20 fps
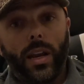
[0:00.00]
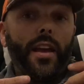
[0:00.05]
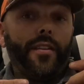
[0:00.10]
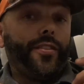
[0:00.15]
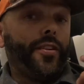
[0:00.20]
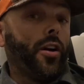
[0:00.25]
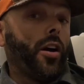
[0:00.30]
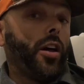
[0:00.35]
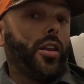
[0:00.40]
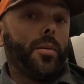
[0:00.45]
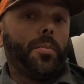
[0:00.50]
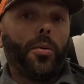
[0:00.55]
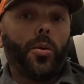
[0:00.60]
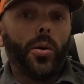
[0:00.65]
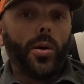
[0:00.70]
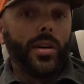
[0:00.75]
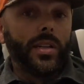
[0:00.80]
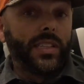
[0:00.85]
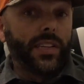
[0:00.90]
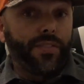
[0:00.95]
If you're on the
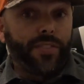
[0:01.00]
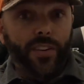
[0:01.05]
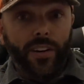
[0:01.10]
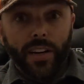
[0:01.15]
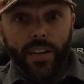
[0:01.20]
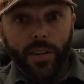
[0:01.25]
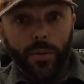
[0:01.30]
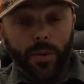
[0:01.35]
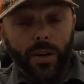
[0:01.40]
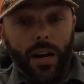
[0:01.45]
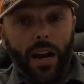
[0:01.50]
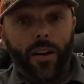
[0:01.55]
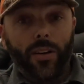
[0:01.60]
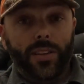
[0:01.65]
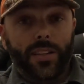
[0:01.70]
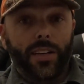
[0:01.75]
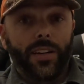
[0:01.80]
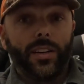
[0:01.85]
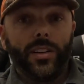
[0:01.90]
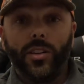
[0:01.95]
boards, if you're anywhere
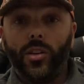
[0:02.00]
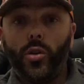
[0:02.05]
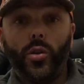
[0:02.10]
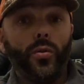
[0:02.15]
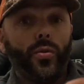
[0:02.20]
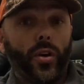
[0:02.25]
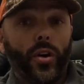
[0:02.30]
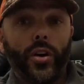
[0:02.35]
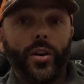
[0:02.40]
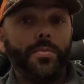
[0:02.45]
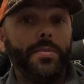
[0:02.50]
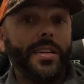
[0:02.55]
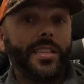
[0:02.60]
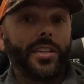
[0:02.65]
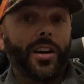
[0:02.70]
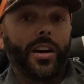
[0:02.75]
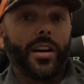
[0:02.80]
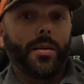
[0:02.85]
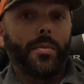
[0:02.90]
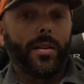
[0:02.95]
out there, you've heard me
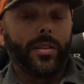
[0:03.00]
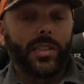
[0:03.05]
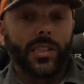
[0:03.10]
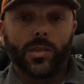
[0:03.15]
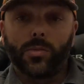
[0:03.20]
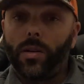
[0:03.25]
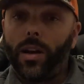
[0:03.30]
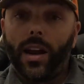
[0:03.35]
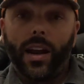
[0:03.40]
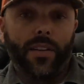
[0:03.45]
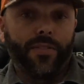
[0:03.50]
talk about this rod.